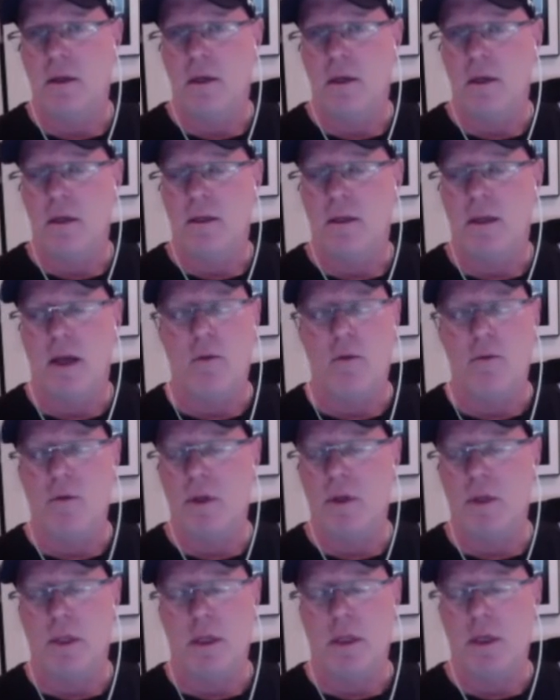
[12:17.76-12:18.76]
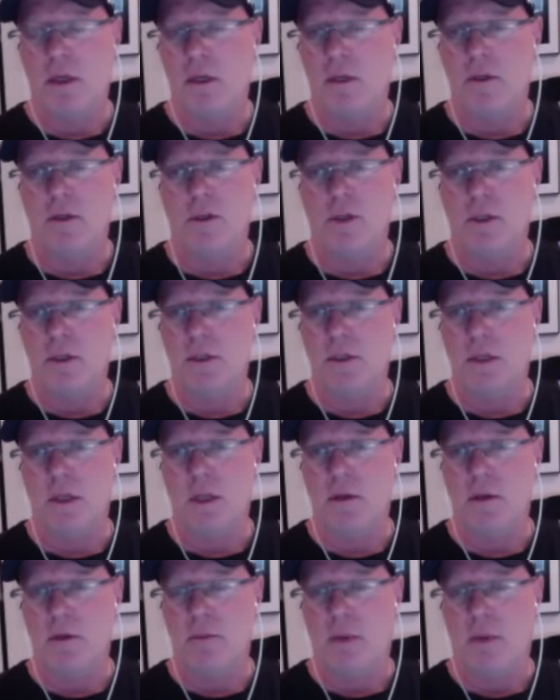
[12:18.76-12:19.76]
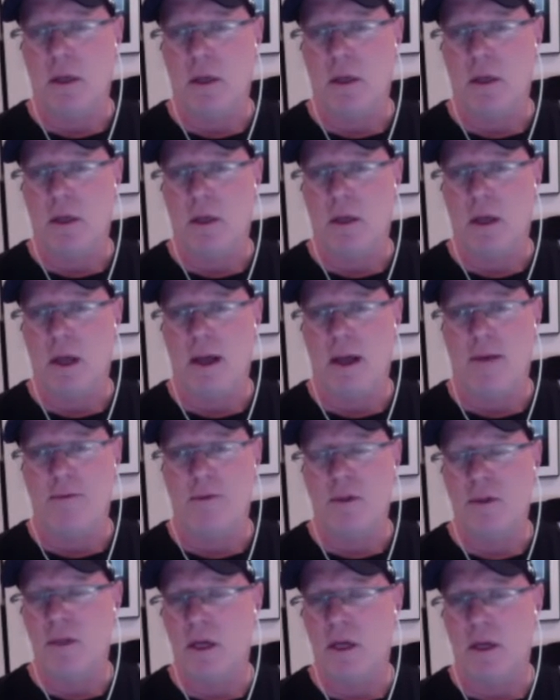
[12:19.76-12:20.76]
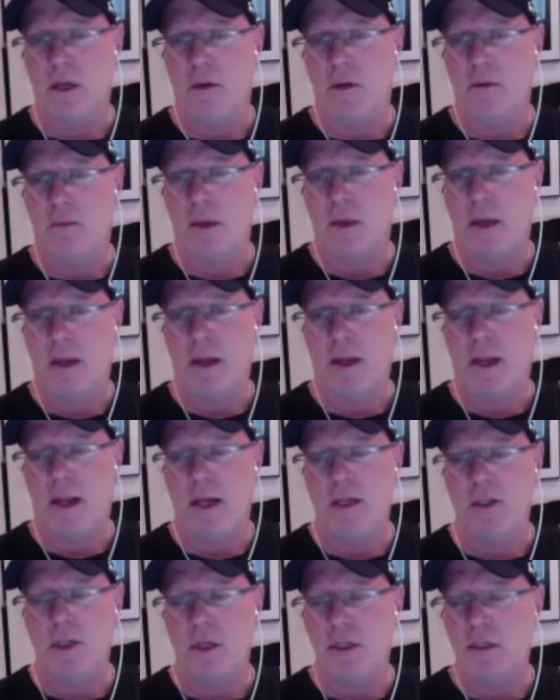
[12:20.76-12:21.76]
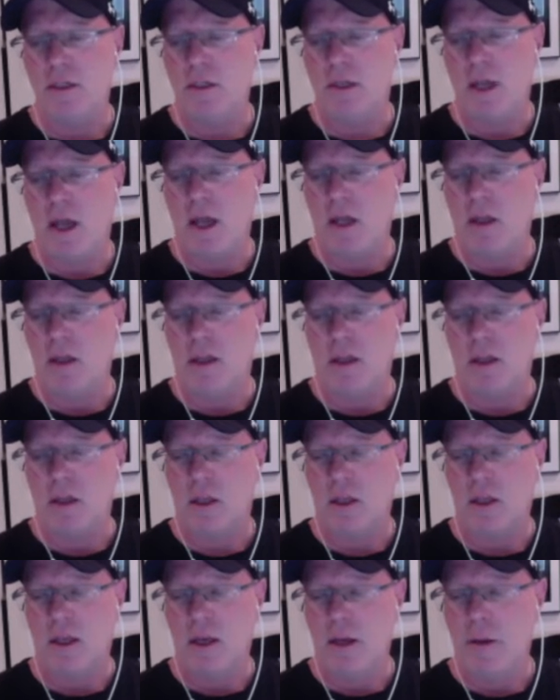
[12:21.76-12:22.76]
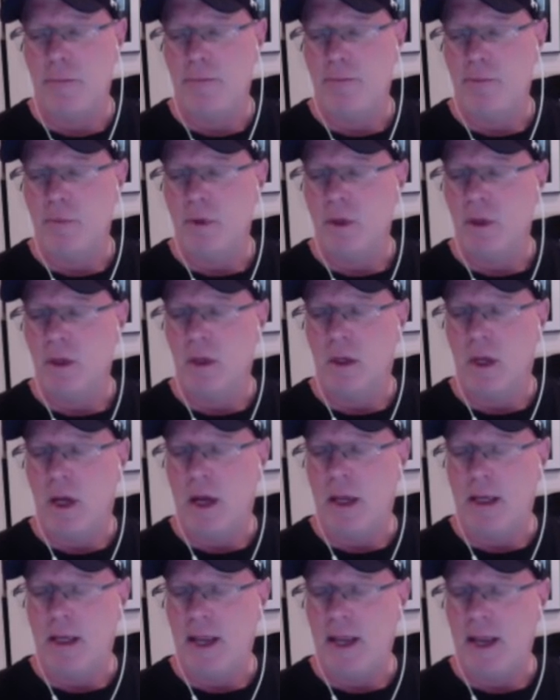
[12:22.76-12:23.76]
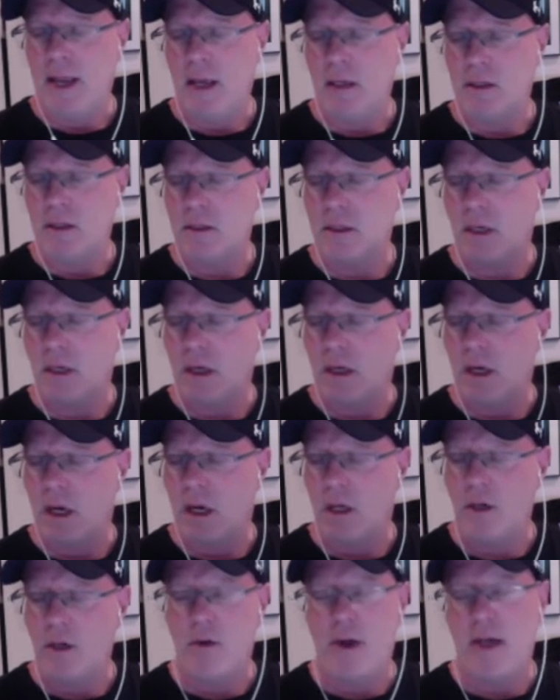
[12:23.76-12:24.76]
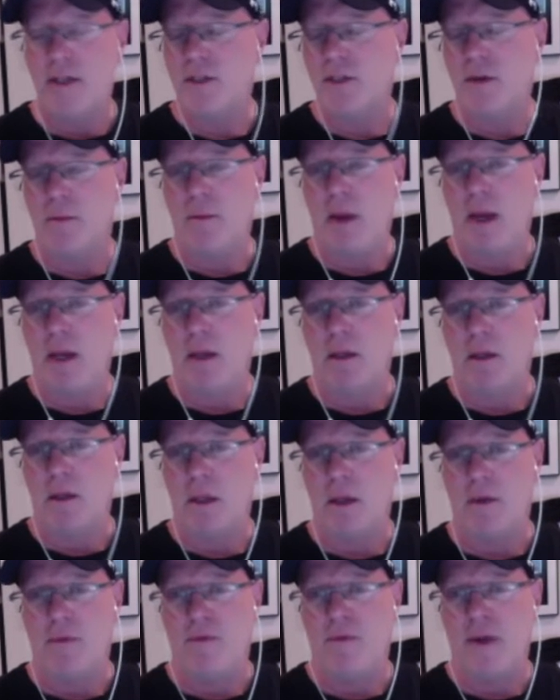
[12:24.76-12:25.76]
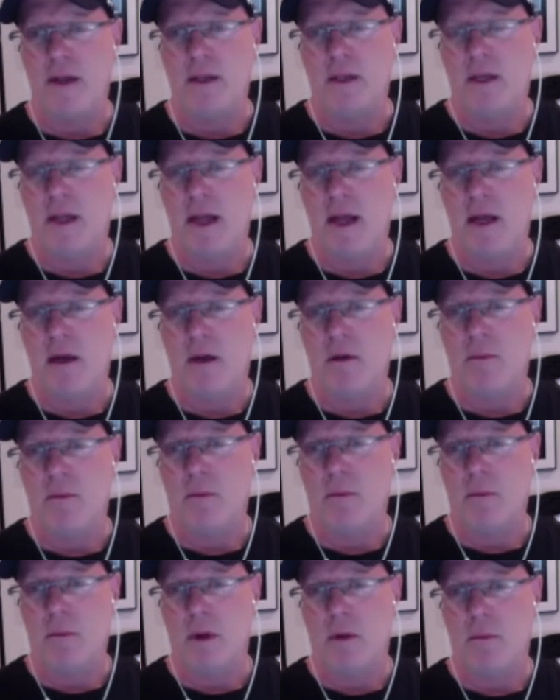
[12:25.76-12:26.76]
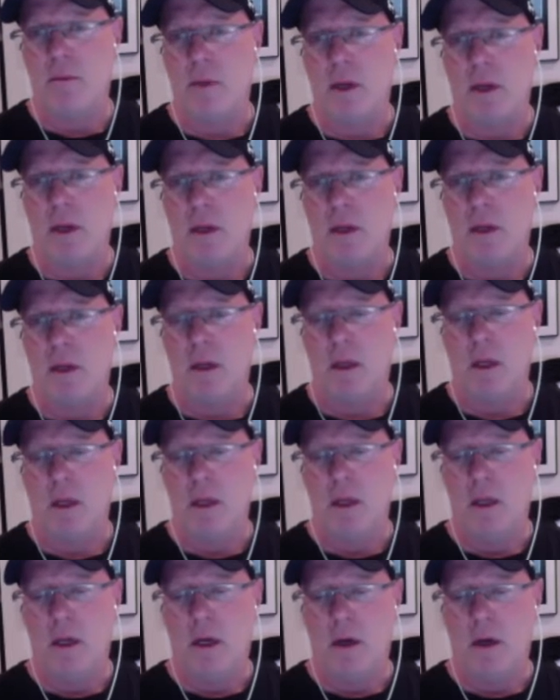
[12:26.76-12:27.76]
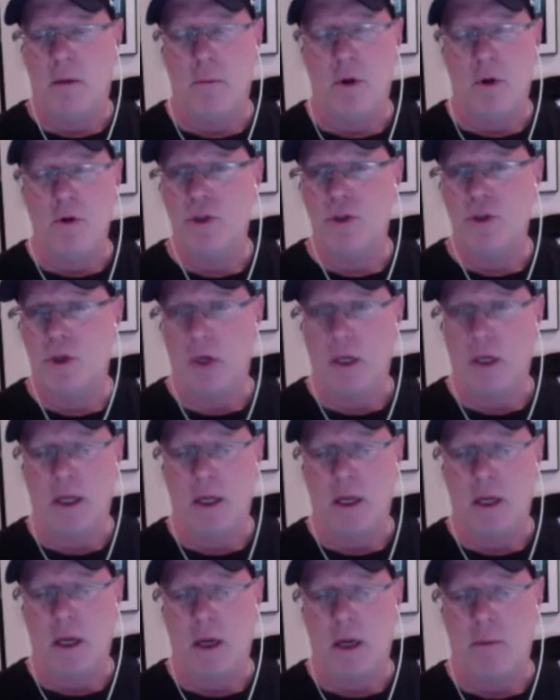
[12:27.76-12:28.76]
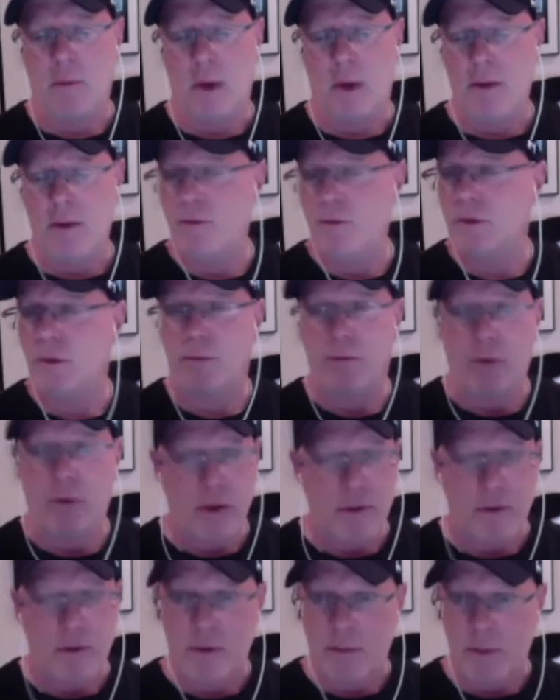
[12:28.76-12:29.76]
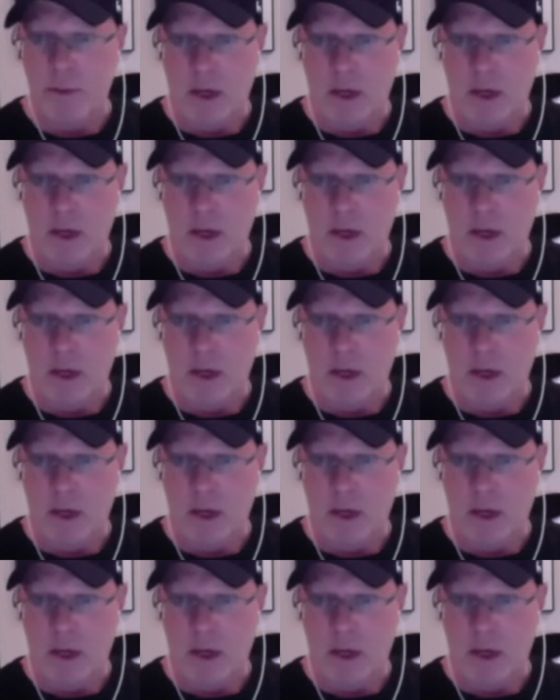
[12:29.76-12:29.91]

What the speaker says: that really just killed me. I have to tell you, man, AJ's death, I can't underestimate the effect it had on me emotionally. He was a brother to me.